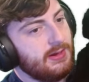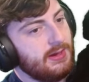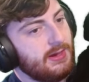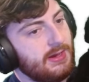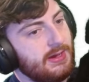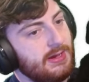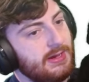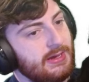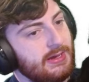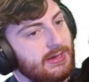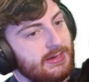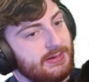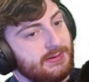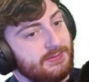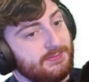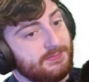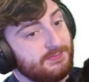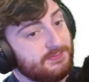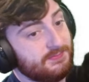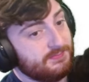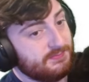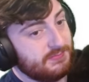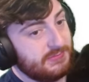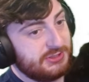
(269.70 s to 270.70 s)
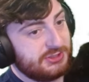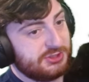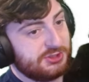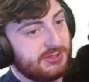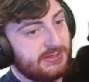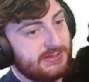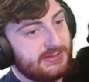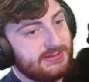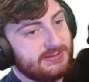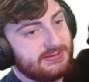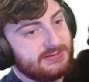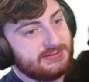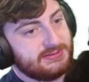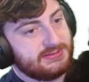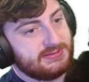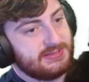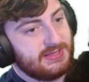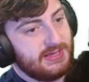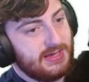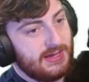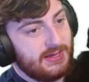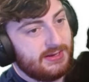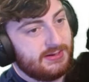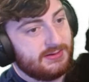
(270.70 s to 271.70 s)
uh, machines
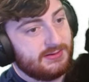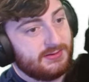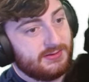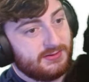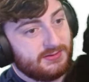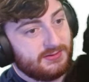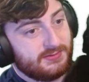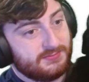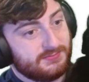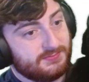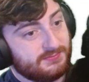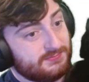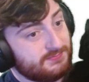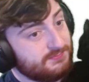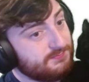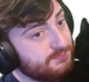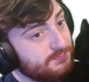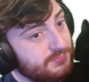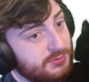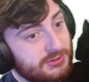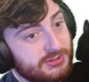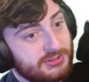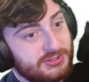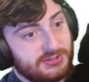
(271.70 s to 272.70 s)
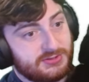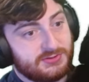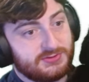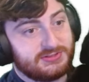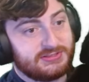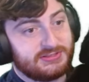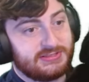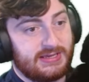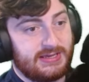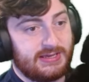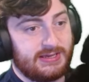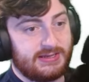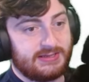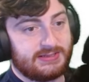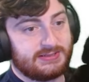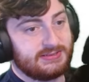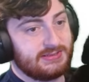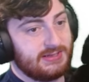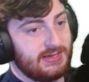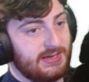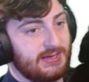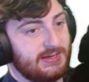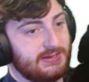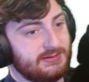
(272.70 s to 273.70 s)
that produce heat
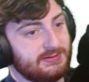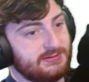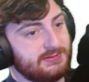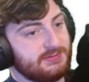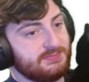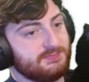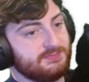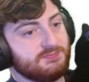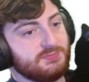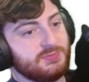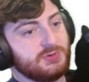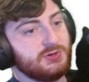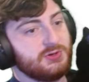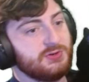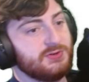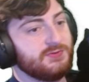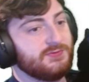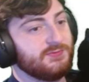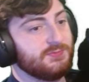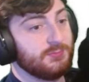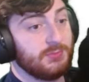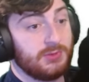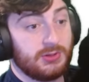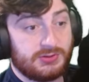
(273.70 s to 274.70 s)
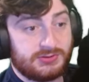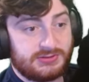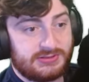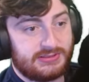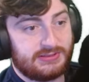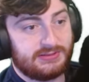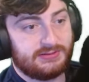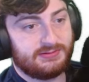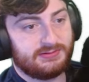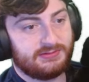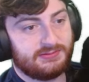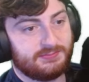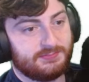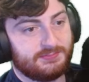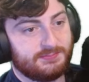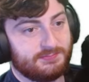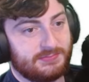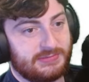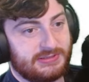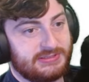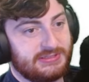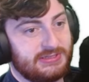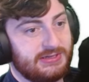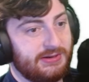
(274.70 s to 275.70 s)
and move molten
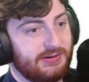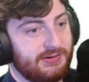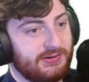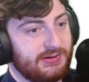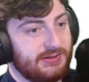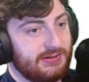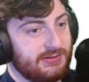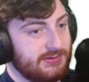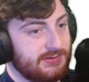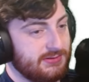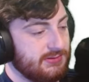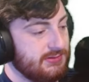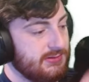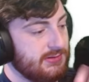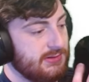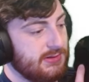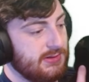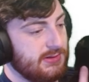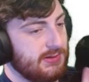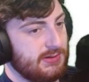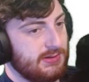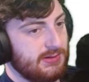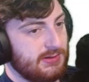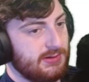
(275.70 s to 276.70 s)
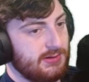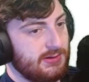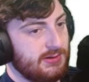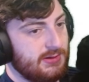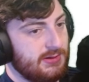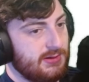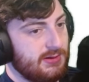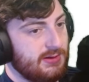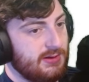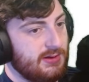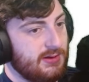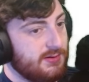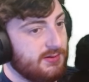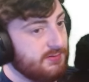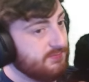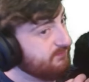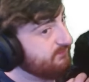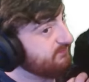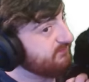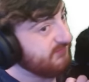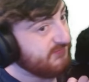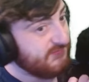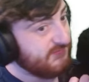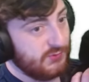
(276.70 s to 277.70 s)
material
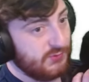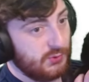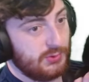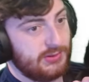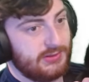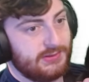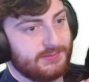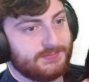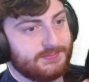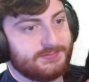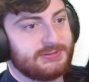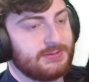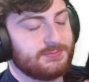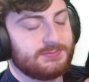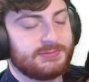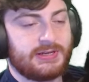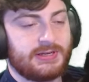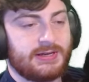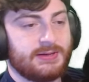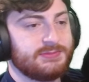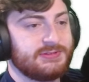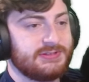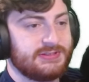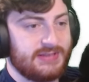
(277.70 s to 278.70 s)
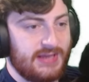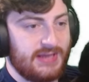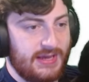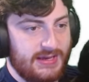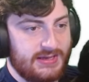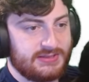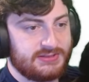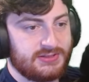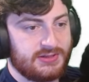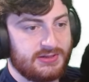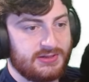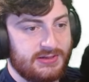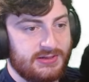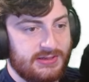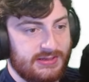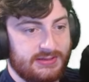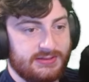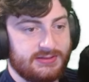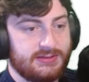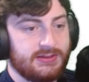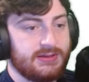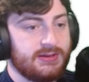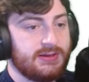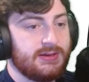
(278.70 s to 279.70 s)
for sometimes days on
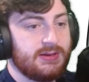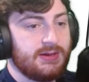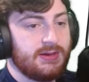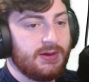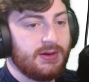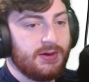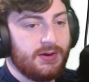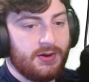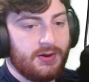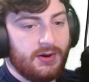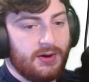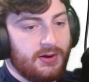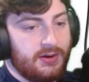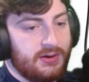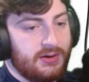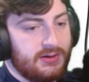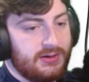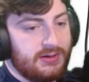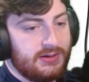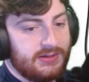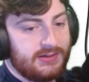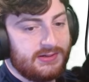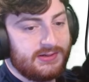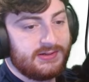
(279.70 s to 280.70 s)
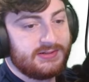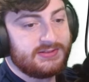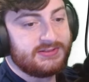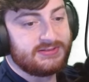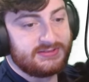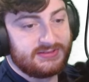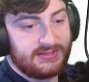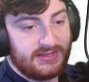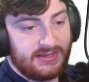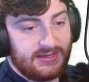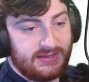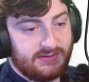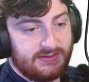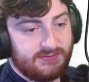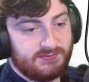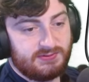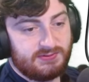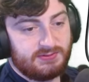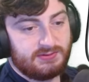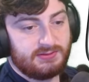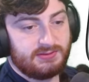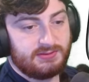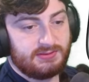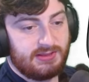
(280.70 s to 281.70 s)
end are safe.
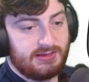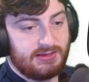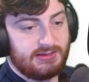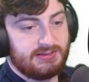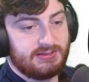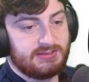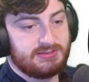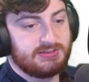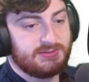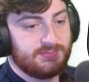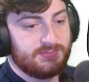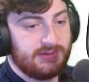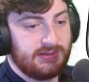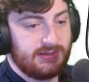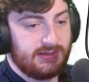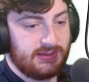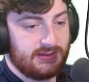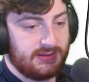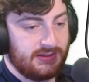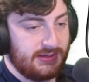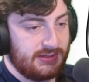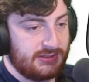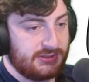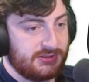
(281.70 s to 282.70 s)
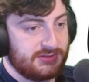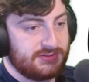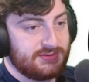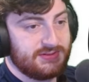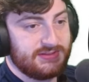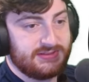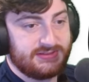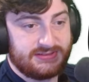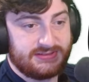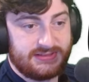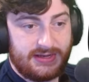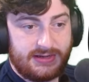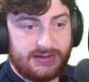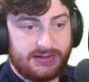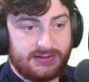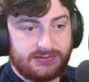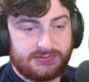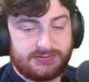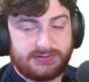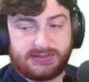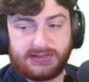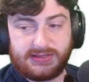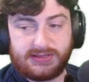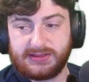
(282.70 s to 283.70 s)
They need to be electrically
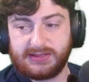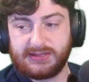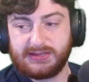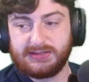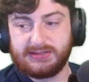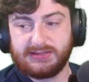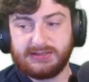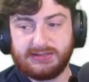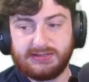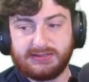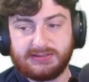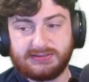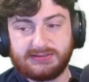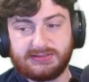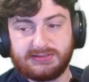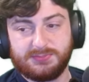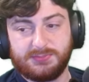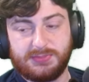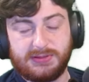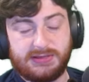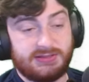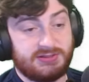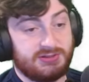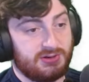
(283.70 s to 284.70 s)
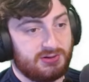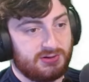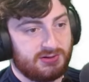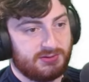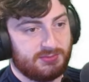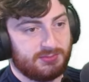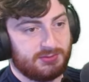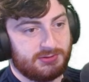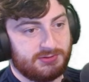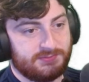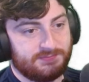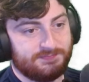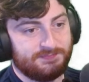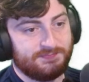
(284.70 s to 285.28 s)
sound and they need to be durable.